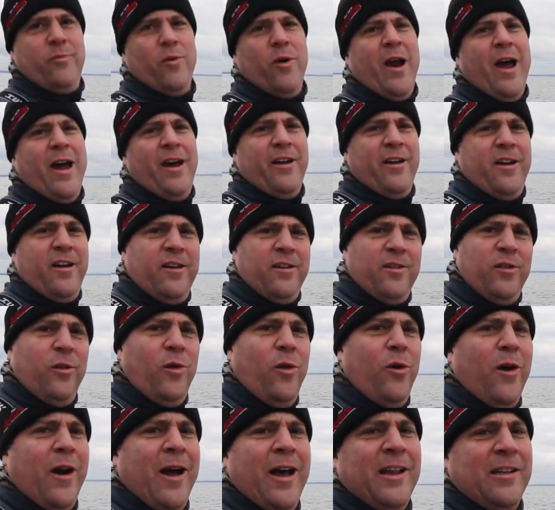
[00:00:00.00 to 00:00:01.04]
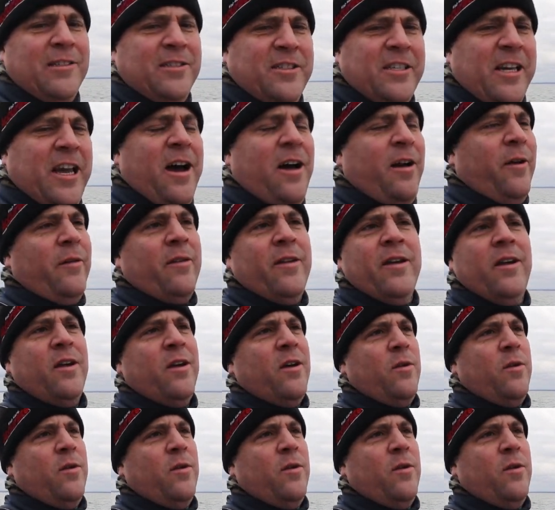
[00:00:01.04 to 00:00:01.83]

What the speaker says: We're out here in the Long Island Sound.